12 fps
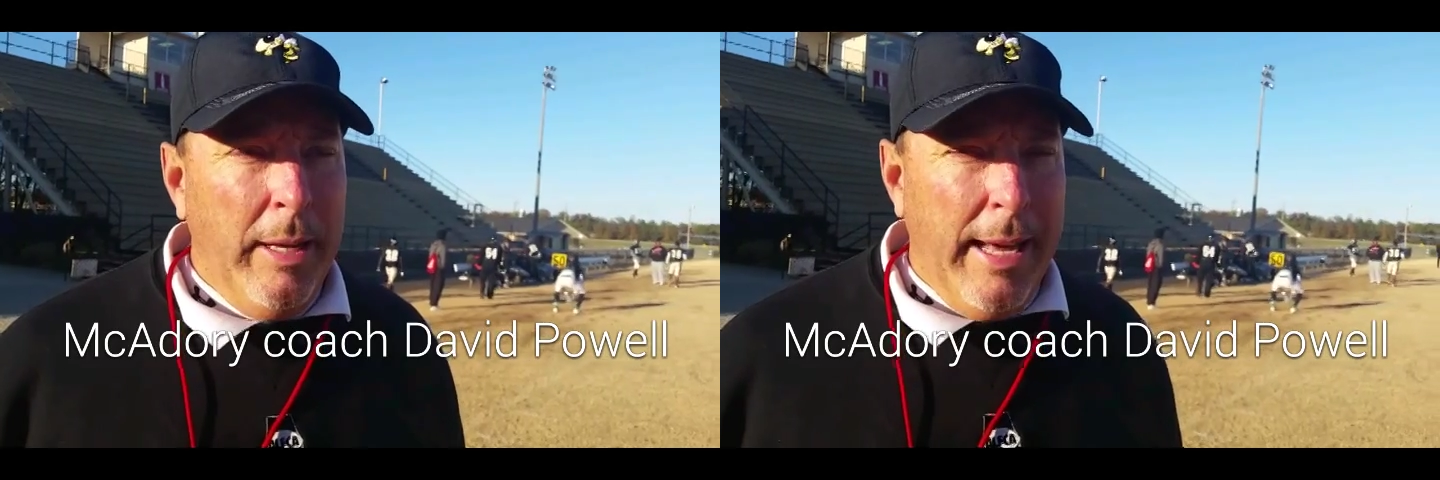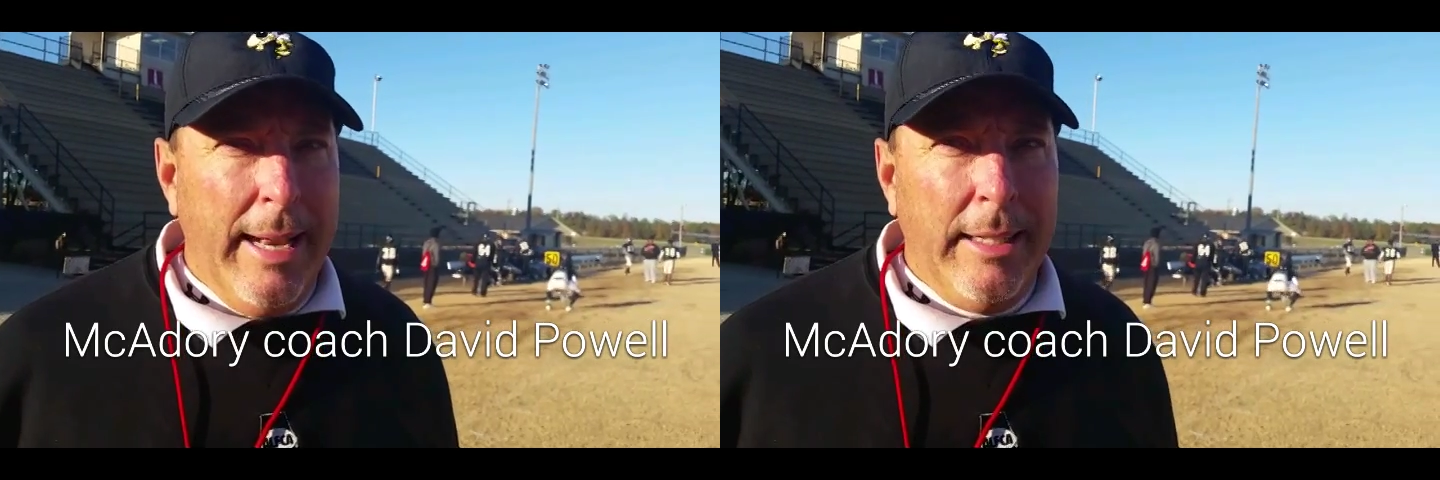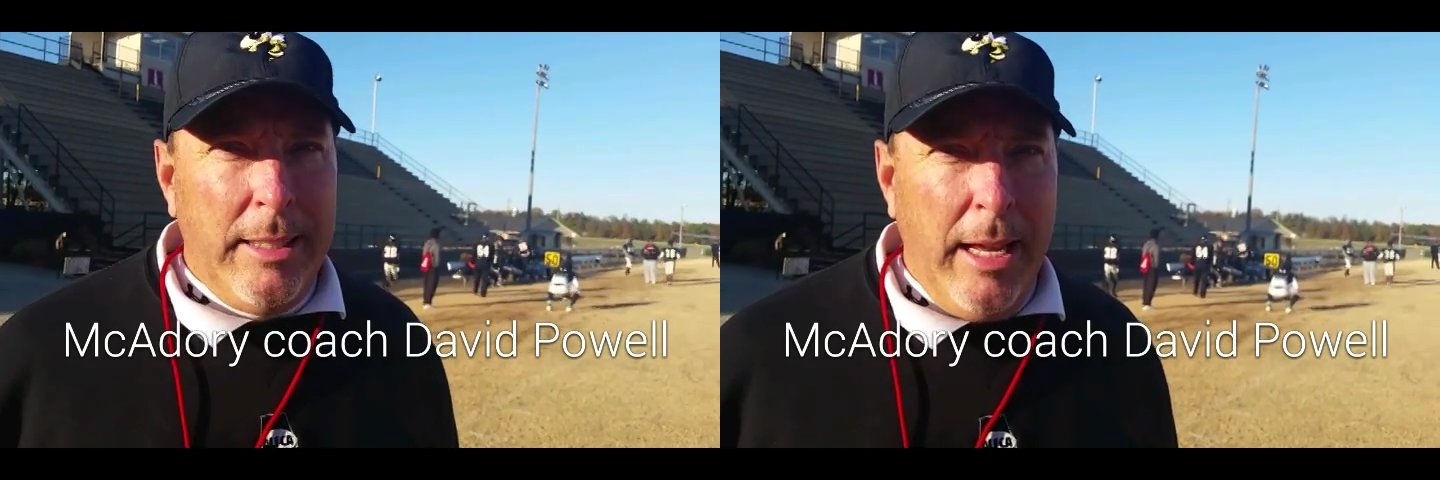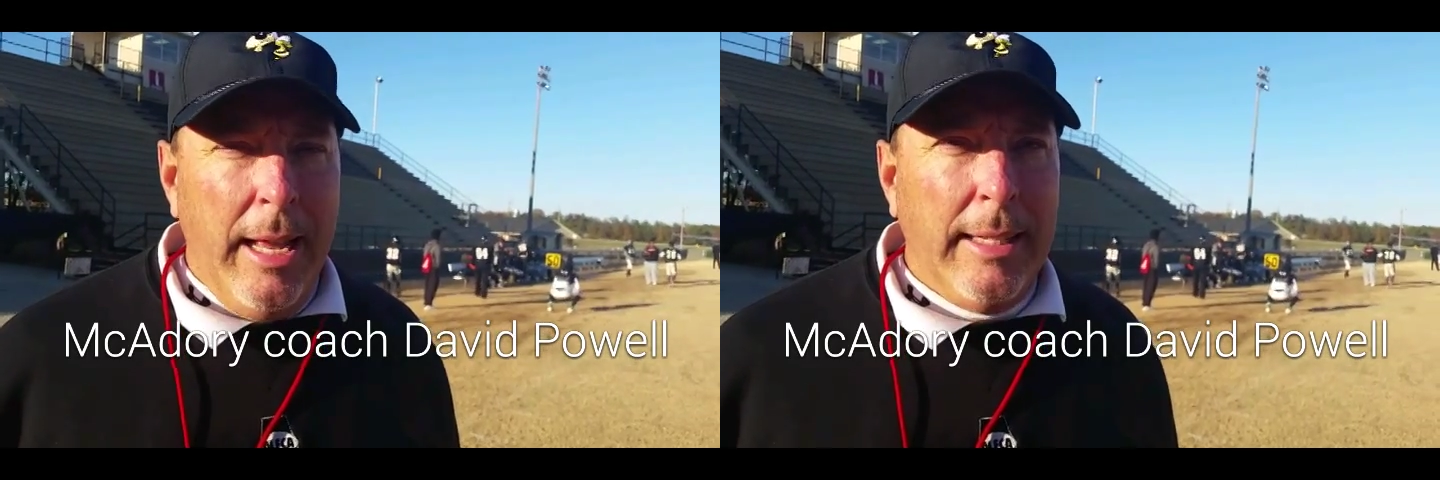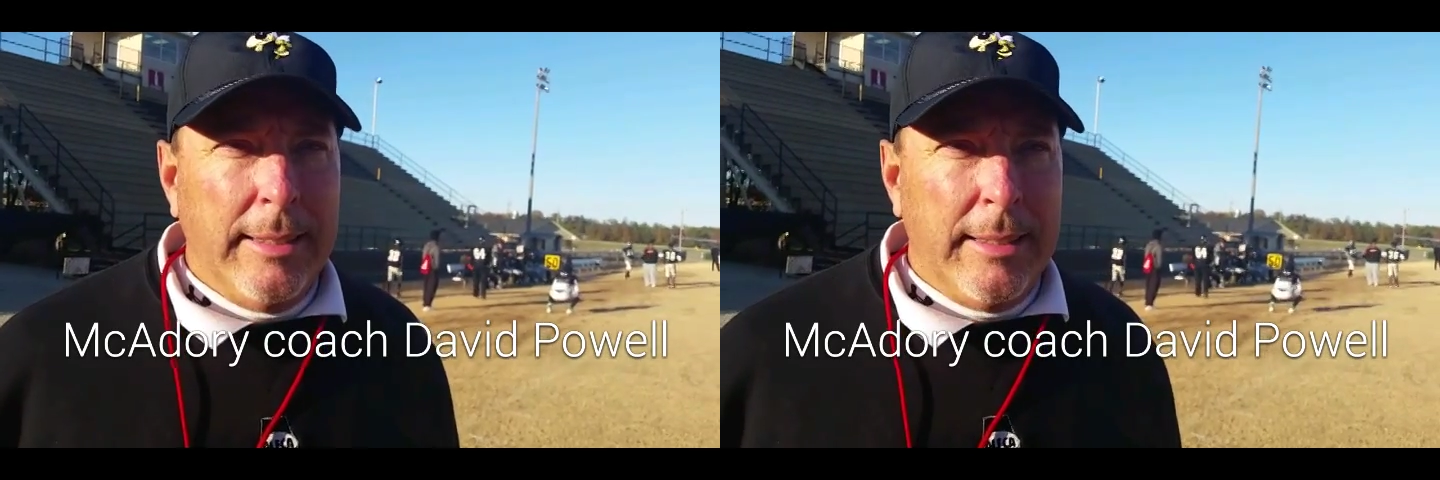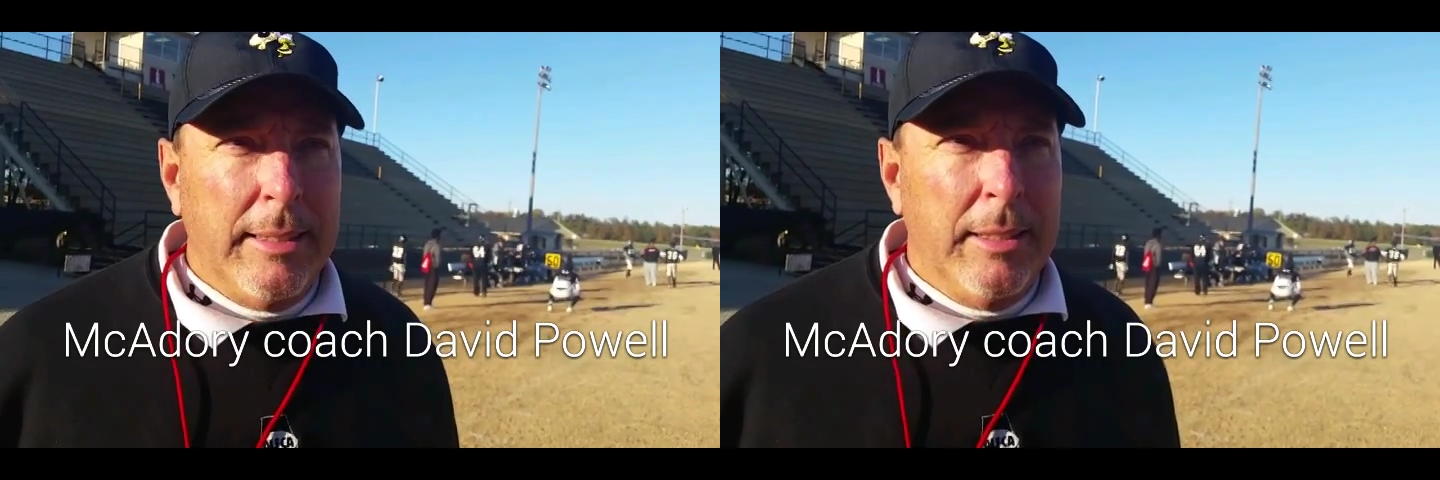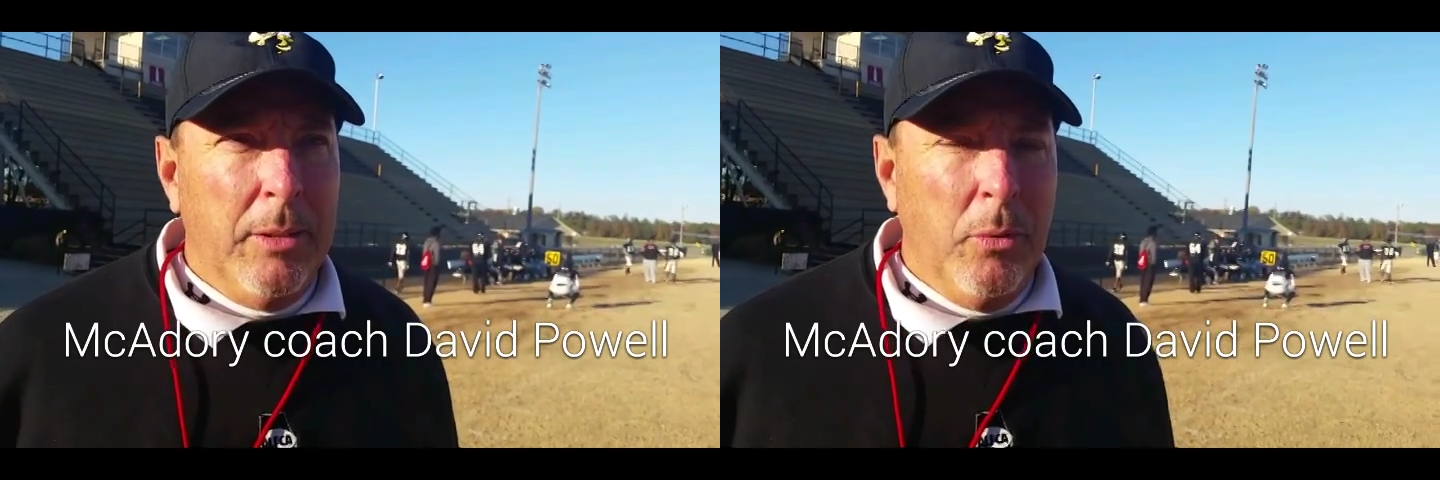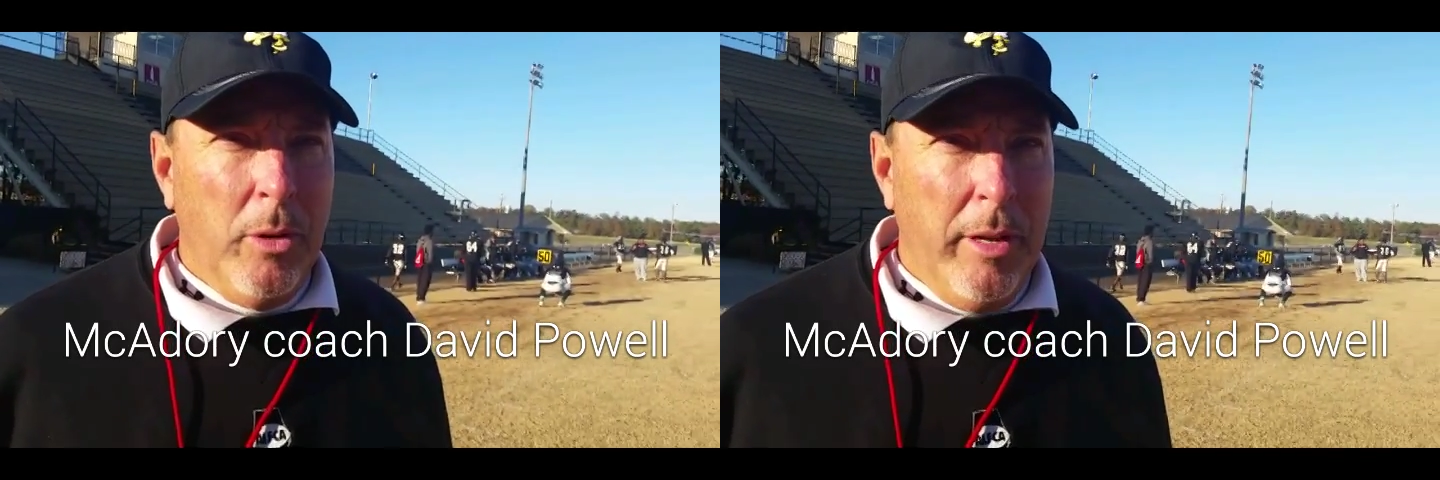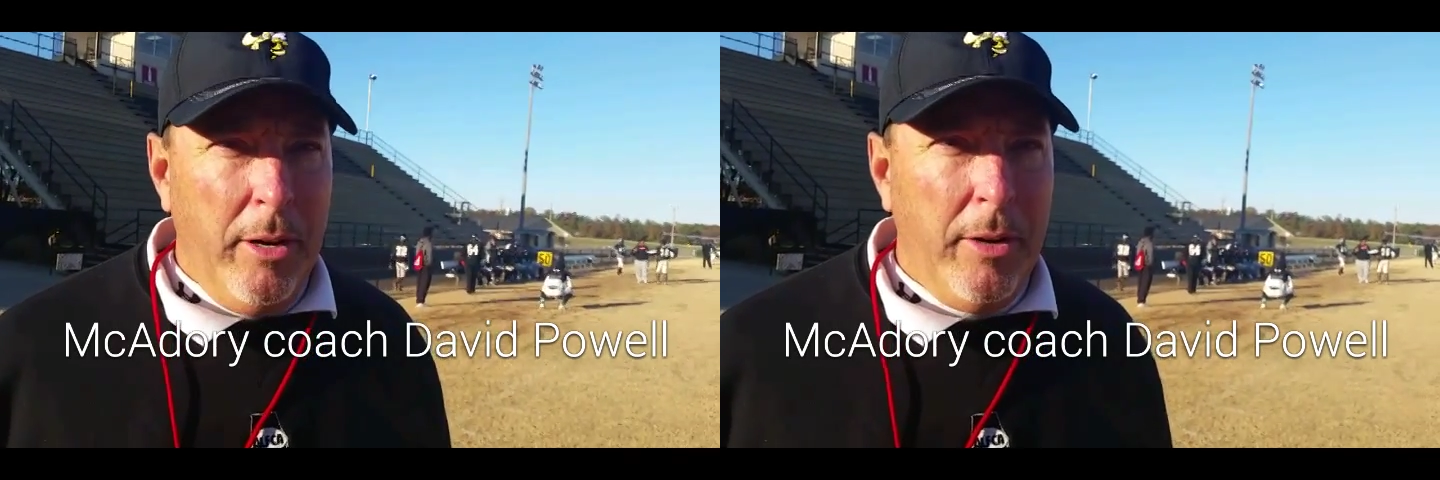We got a chance.
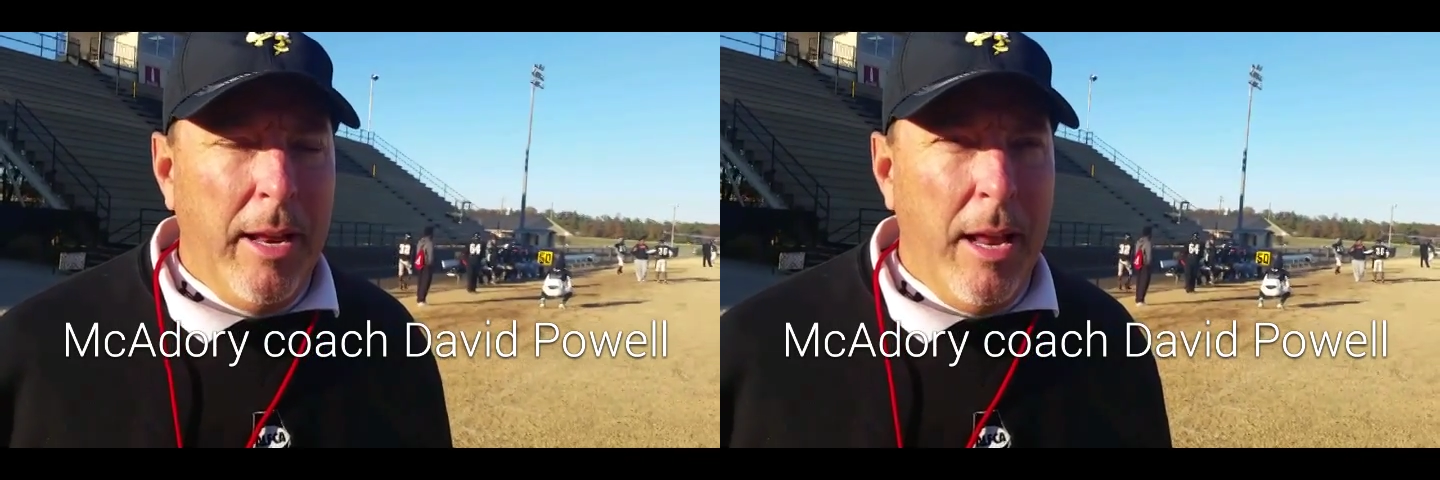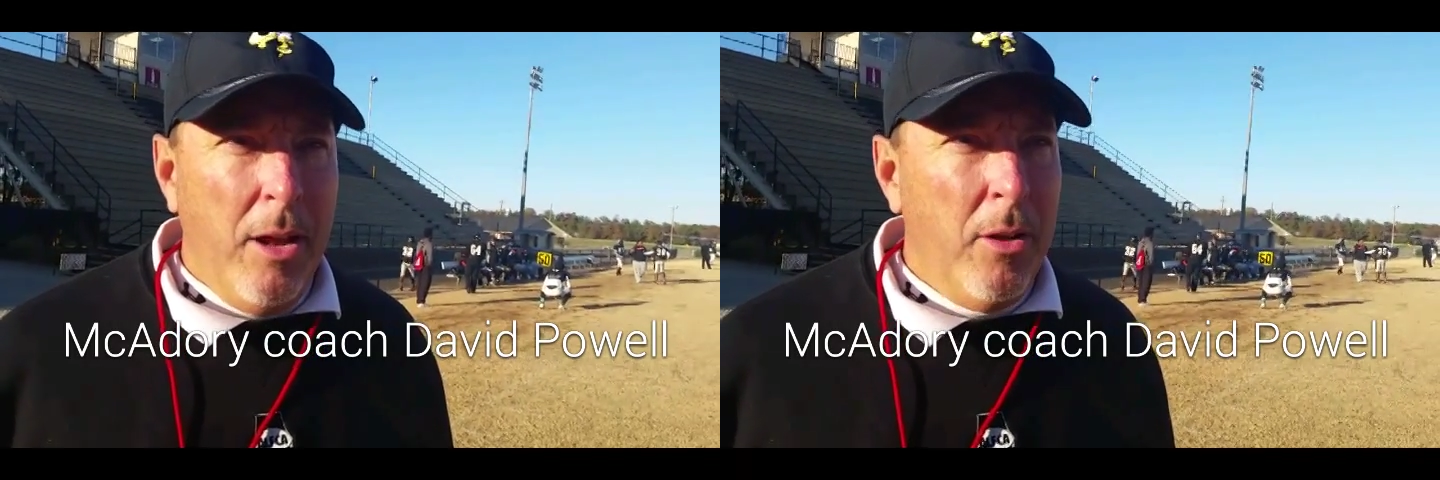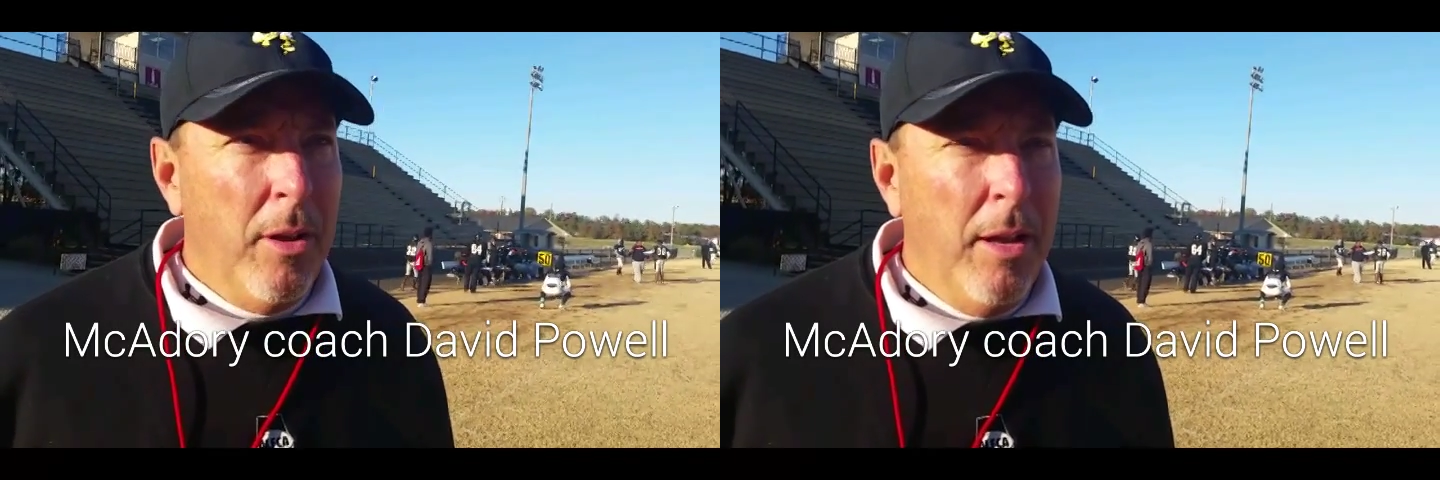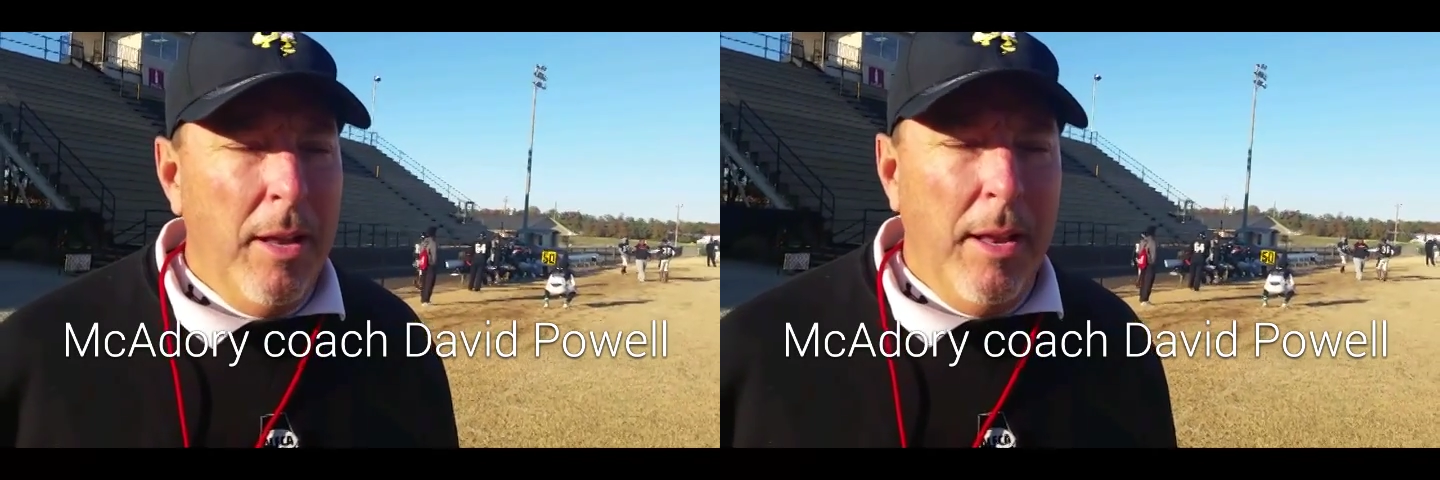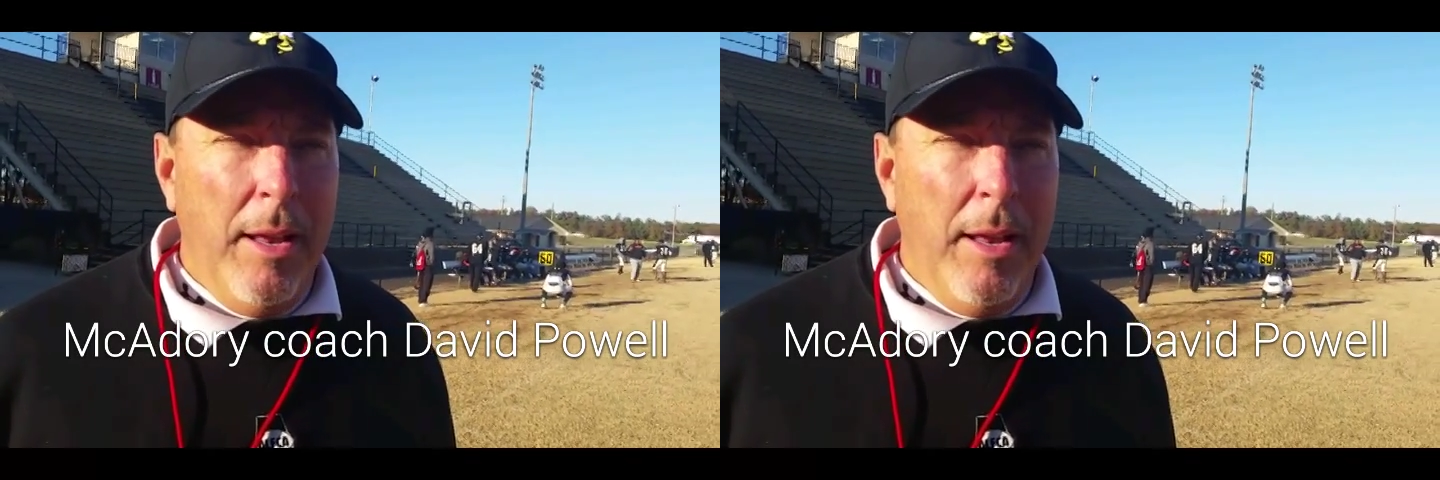We're here now.